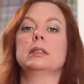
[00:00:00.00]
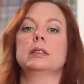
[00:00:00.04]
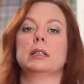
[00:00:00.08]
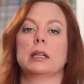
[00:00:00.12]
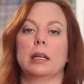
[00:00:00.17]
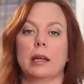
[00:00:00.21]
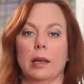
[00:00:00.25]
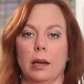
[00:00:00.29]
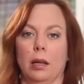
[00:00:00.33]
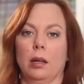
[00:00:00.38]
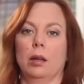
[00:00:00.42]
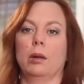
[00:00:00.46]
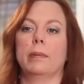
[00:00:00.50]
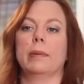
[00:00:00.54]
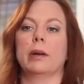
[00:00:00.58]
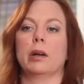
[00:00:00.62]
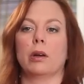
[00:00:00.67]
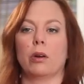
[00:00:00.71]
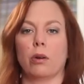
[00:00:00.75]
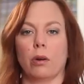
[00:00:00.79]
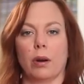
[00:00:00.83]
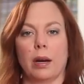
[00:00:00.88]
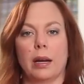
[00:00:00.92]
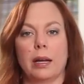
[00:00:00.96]
to get a little bit
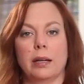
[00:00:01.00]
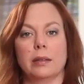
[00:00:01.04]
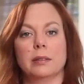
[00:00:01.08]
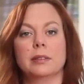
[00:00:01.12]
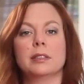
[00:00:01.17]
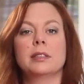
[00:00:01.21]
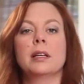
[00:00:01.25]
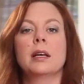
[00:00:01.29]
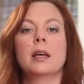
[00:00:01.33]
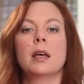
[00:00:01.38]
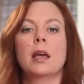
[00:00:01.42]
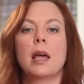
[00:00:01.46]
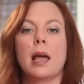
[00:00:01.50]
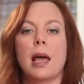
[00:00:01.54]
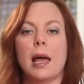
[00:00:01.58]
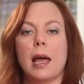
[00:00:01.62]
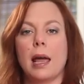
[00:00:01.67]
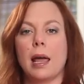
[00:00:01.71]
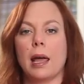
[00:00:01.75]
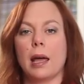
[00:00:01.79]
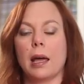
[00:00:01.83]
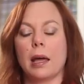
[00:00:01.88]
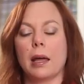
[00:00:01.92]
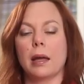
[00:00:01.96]
of greens
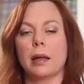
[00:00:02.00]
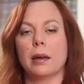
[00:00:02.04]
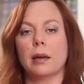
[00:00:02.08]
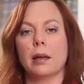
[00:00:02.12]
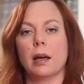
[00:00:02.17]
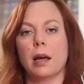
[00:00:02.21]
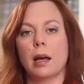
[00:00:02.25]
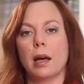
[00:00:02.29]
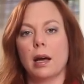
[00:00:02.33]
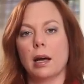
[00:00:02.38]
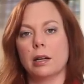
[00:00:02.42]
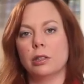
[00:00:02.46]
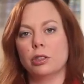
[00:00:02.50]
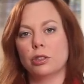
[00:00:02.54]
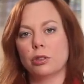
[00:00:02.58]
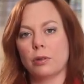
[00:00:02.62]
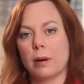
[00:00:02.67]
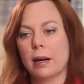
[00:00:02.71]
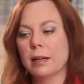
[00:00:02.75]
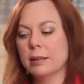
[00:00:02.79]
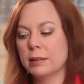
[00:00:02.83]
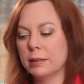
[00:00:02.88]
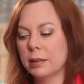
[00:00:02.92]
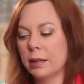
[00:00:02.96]
and a
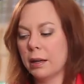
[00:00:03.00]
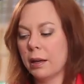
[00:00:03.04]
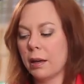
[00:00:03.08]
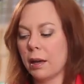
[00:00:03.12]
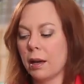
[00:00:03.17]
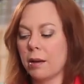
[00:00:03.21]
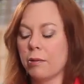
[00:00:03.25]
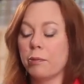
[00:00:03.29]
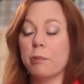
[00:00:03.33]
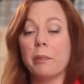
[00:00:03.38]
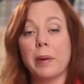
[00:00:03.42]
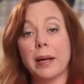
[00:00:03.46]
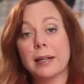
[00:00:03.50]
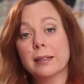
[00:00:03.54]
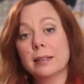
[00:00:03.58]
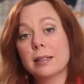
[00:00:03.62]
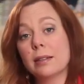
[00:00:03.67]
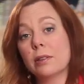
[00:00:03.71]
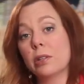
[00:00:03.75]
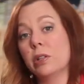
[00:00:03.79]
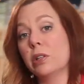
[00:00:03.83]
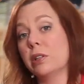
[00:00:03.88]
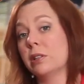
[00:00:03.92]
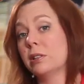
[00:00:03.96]
dressing of
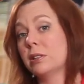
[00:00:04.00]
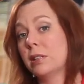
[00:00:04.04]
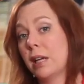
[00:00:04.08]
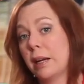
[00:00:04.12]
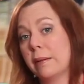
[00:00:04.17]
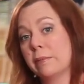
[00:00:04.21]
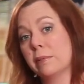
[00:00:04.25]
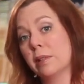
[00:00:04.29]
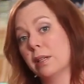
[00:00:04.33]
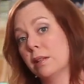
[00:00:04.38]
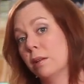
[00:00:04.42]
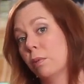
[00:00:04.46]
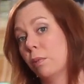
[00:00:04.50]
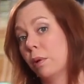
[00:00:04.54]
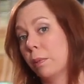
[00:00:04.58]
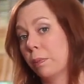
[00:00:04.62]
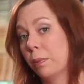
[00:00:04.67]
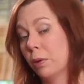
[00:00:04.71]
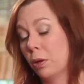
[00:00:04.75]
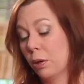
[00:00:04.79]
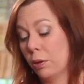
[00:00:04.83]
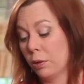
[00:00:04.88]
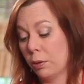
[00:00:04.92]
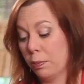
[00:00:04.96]
basically the same thing that we
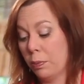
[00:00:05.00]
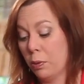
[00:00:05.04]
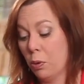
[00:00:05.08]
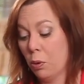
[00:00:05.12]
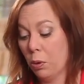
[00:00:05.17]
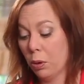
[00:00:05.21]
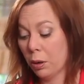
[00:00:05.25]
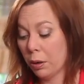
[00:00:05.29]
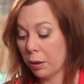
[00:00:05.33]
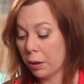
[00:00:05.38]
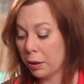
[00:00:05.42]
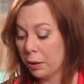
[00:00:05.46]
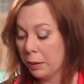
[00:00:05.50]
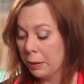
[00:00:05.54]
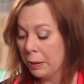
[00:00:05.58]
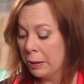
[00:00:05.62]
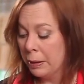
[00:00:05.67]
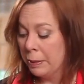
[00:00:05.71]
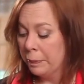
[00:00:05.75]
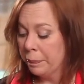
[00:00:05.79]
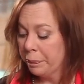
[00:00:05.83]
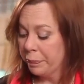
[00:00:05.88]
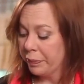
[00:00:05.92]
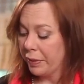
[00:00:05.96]
put on the pork.
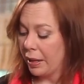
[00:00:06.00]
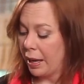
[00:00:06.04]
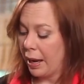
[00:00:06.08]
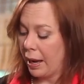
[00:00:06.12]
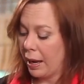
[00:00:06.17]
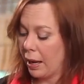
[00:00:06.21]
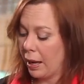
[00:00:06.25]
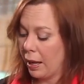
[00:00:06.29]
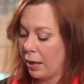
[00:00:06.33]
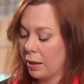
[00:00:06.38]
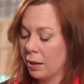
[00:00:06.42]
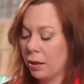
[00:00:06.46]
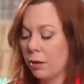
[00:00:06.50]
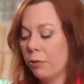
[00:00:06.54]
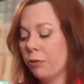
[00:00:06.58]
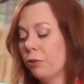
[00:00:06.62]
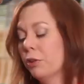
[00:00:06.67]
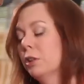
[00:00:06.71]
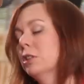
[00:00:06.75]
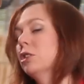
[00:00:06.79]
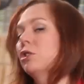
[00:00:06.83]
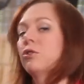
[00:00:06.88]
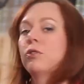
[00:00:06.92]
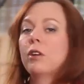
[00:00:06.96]
And
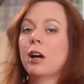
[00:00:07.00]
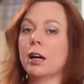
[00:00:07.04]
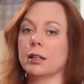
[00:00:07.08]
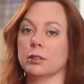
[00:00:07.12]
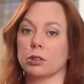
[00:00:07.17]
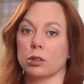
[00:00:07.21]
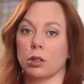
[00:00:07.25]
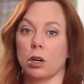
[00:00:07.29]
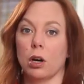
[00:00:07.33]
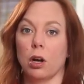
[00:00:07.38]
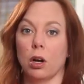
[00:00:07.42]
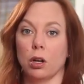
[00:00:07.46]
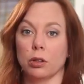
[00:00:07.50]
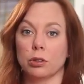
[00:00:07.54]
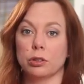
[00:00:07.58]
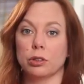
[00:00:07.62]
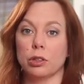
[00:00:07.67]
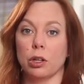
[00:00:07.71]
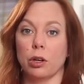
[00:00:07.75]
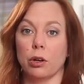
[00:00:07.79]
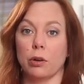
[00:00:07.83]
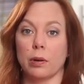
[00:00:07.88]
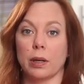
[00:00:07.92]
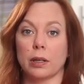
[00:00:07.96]
French fries are
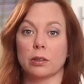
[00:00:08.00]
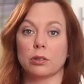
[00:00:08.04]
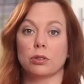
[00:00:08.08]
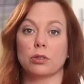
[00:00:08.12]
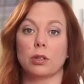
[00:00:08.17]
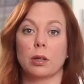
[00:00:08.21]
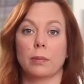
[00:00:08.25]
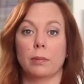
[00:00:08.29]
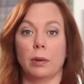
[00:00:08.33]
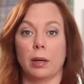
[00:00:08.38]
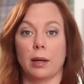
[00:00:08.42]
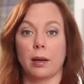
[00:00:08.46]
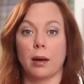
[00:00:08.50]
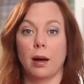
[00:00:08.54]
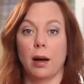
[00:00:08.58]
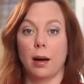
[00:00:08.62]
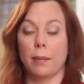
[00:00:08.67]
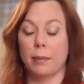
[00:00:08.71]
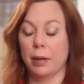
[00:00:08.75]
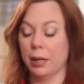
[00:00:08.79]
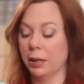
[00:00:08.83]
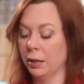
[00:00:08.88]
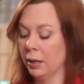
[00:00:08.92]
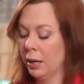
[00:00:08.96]
also extremely
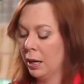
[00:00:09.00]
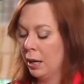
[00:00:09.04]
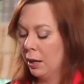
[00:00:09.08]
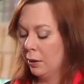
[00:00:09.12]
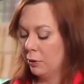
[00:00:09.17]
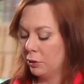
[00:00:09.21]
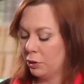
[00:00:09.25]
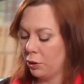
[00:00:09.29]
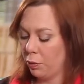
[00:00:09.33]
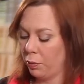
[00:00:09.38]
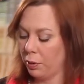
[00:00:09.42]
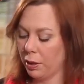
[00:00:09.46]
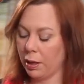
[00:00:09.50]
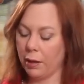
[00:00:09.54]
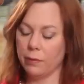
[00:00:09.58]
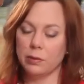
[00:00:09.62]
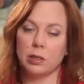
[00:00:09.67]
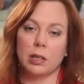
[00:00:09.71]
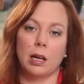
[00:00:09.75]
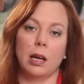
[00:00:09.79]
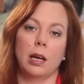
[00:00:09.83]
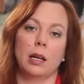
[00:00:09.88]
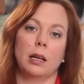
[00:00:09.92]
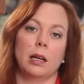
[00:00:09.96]
common. So what I've
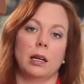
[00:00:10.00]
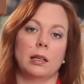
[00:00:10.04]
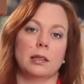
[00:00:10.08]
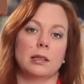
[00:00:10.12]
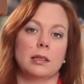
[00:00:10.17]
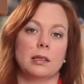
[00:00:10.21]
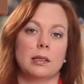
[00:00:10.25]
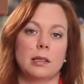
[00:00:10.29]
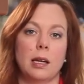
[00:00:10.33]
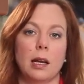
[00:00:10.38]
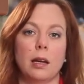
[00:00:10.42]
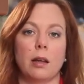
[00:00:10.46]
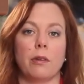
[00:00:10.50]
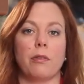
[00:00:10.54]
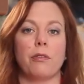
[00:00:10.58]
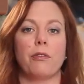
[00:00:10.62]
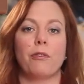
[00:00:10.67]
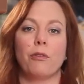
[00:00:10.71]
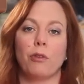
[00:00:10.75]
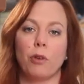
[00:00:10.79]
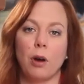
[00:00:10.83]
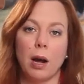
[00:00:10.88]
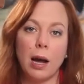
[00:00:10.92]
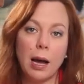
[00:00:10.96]
done, instead of
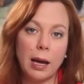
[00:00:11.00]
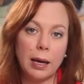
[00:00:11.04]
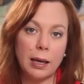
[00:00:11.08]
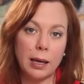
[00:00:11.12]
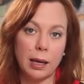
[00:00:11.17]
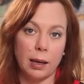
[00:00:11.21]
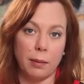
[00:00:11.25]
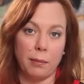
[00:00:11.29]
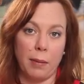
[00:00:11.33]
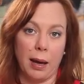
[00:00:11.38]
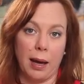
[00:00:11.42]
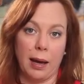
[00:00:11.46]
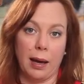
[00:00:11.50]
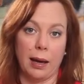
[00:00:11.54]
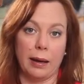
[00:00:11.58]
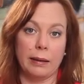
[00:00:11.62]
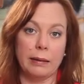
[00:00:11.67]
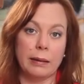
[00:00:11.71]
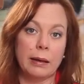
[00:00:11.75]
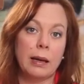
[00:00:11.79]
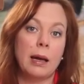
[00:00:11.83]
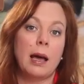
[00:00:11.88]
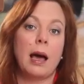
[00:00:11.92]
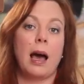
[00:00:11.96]
frying
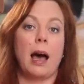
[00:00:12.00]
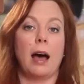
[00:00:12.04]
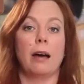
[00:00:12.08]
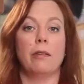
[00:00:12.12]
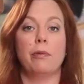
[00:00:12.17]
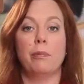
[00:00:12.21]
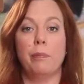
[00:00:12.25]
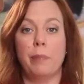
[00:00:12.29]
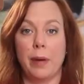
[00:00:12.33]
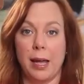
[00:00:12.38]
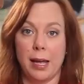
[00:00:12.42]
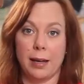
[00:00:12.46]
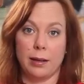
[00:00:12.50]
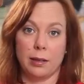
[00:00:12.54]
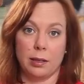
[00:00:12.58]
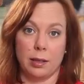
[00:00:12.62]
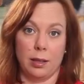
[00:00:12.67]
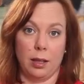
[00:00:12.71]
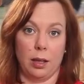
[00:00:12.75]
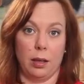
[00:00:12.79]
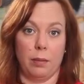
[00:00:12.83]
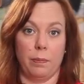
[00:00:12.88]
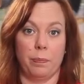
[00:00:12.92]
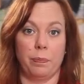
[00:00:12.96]
mine, I've baked
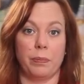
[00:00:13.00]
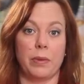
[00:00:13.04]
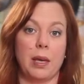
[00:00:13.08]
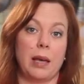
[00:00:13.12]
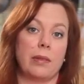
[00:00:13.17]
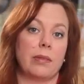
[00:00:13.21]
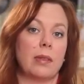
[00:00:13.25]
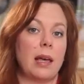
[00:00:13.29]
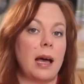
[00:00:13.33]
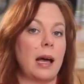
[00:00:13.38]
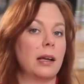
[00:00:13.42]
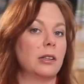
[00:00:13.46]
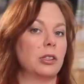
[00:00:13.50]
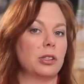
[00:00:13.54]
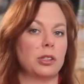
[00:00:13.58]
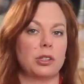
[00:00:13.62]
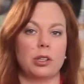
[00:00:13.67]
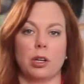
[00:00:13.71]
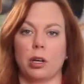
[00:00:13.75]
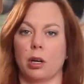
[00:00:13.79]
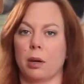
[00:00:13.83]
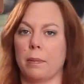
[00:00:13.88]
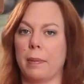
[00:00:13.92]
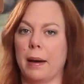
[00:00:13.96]
them, and that just
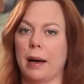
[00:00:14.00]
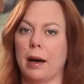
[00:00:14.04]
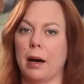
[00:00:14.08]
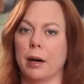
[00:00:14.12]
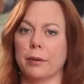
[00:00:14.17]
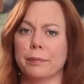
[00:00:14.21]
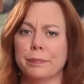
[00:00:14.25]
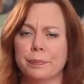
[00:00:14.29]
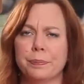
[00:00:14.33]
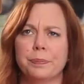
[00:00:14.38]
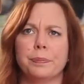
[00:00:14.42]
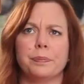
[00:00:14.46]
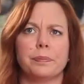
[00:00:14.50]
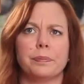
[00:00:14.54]
took about